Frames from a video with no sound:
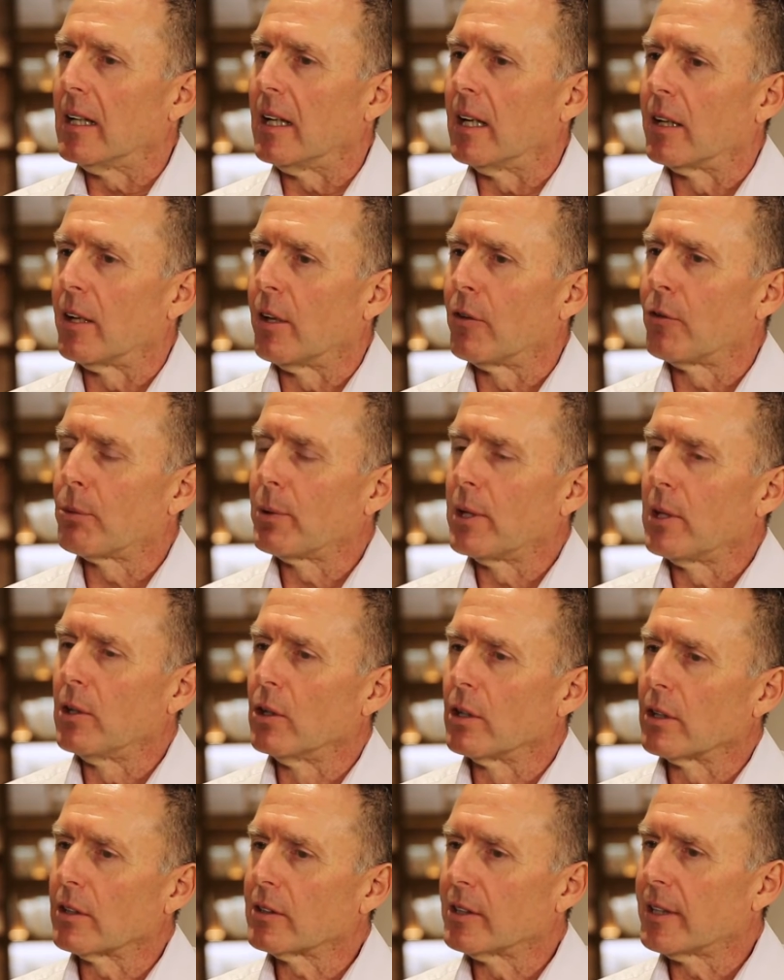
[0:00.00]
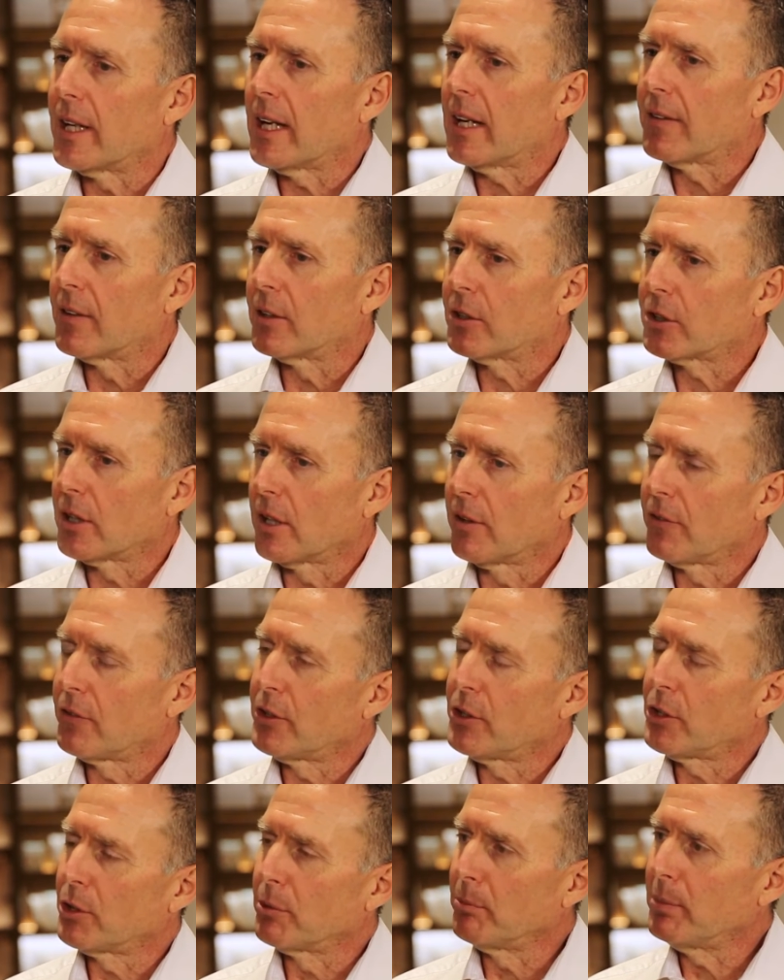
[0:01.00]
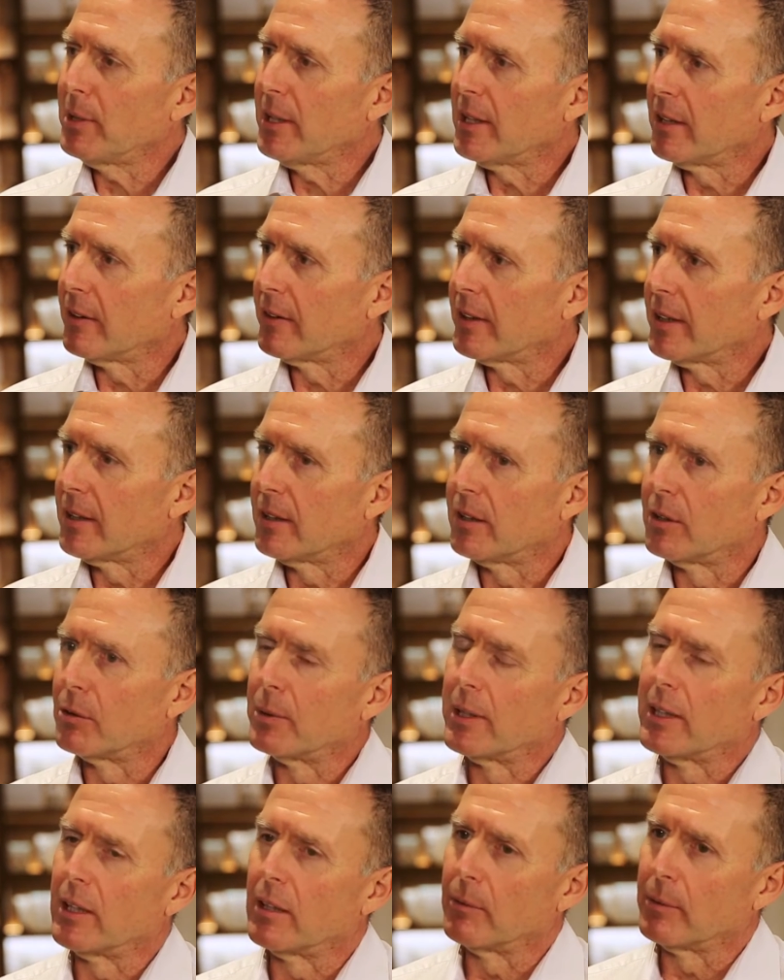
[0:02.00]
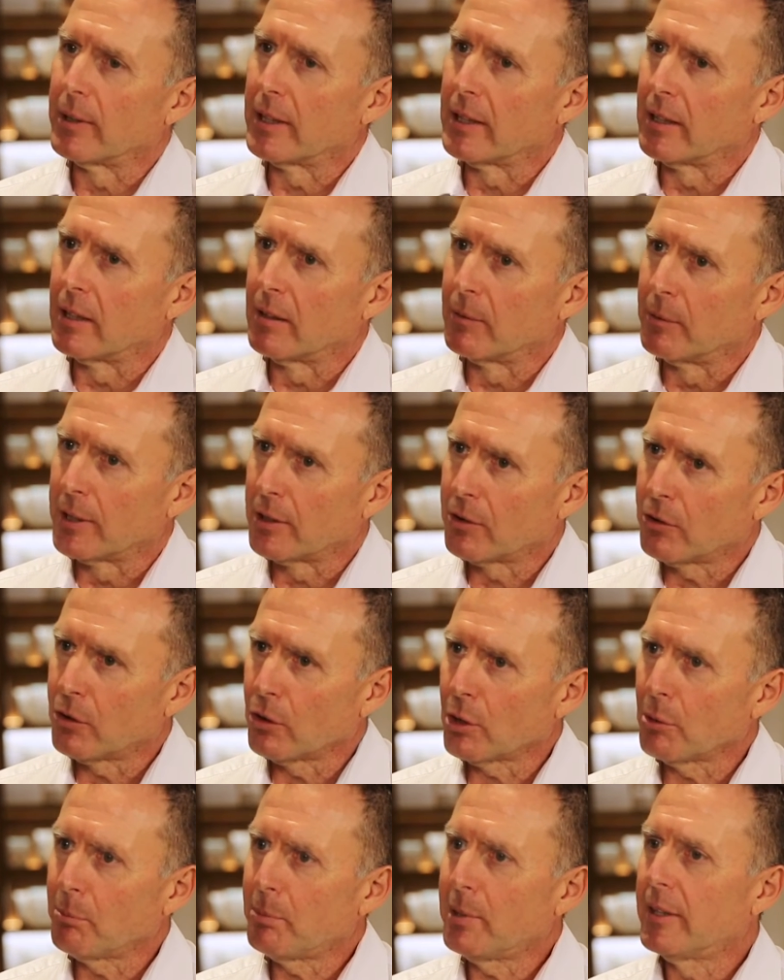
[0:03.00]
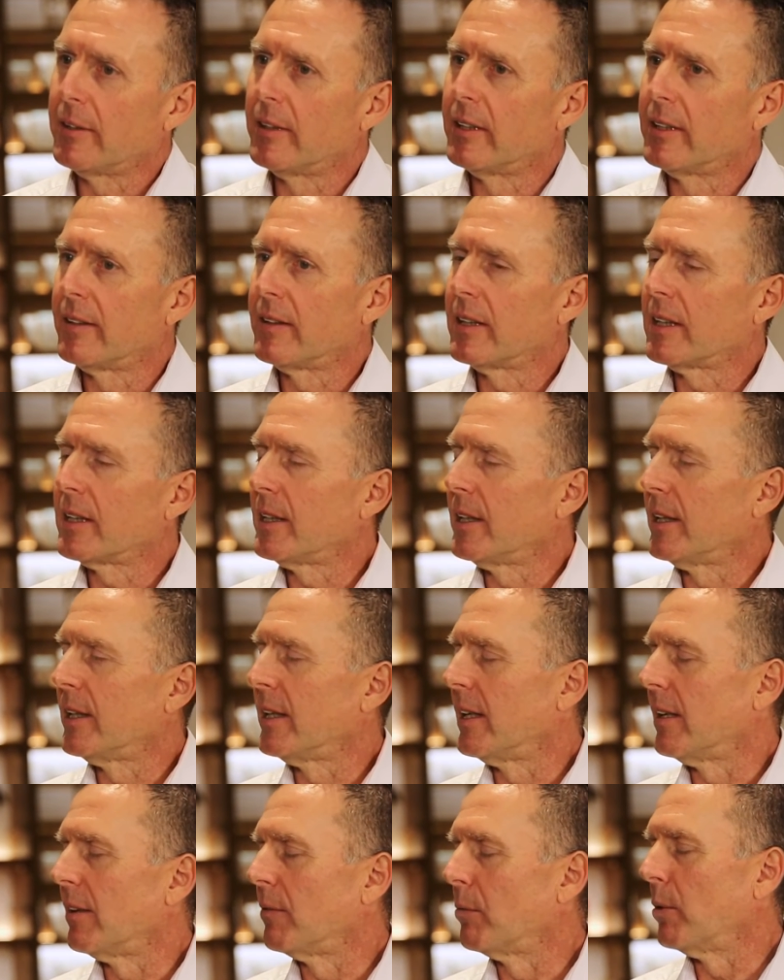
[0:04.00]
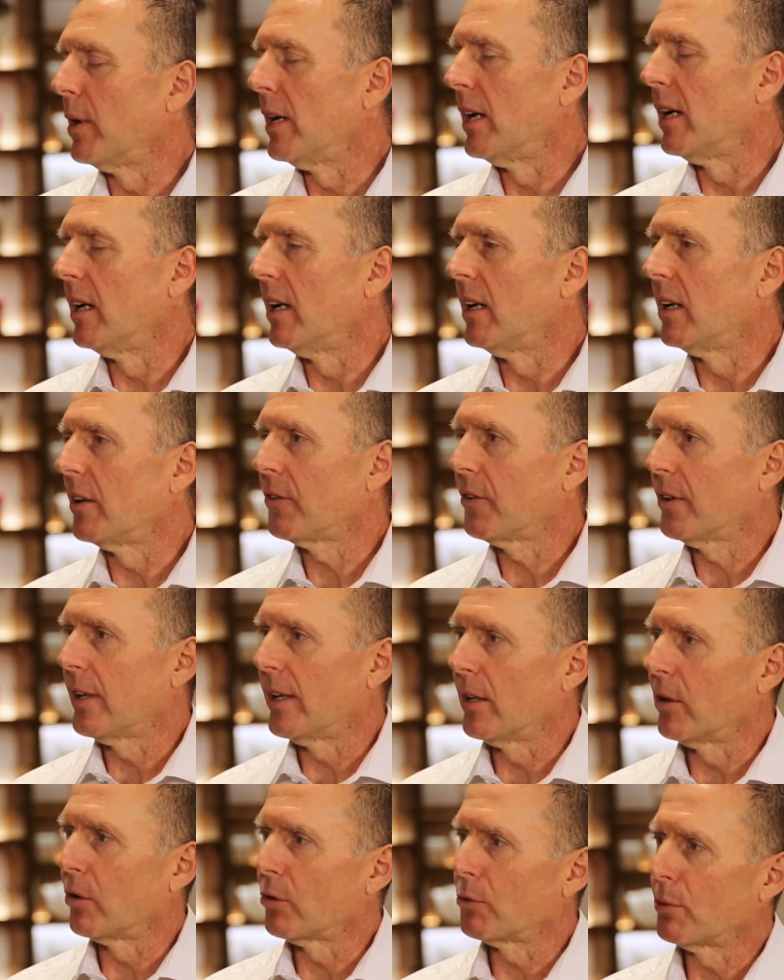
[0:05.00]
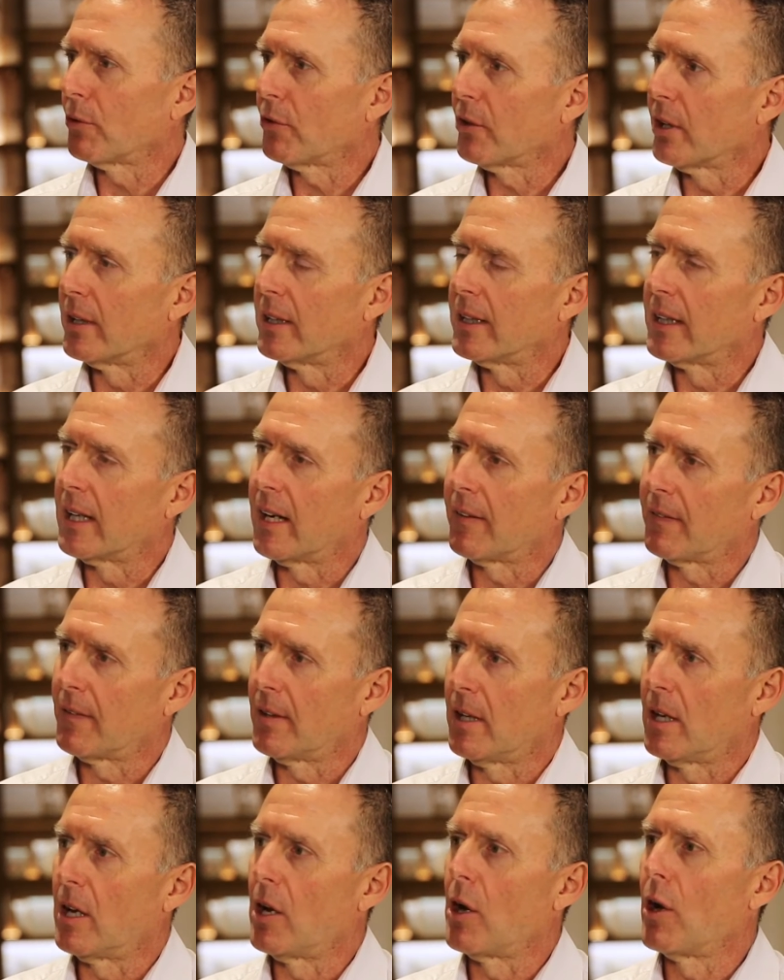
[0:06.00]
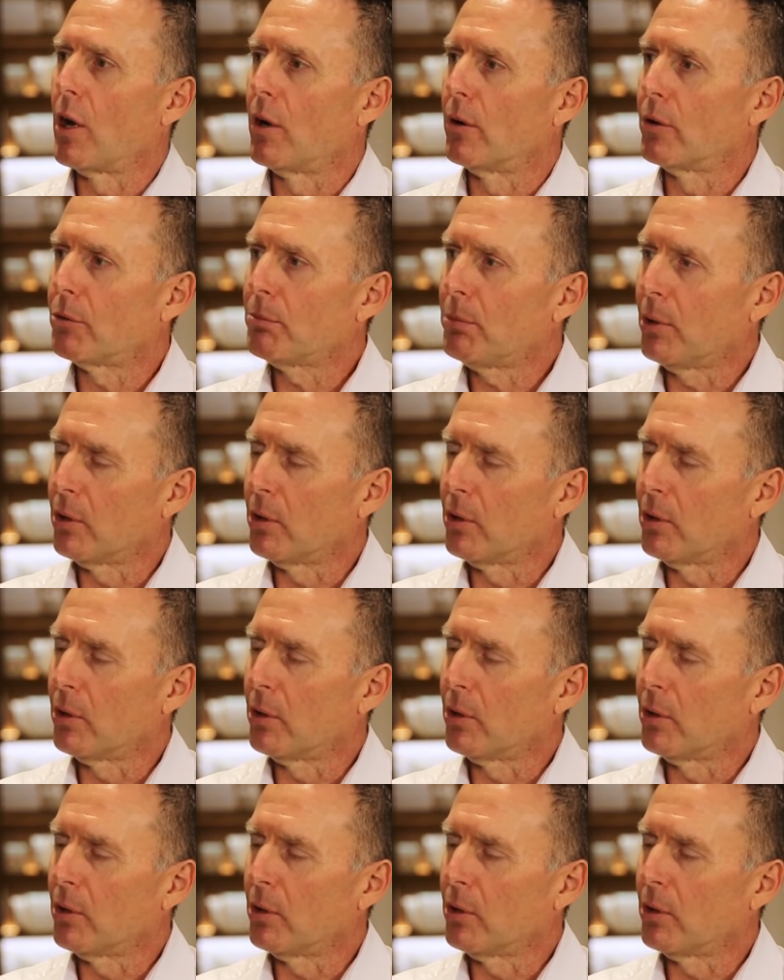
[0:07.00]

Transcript: And as we looked at the transition period, we took a period in the year where our sales were certainly at their lowest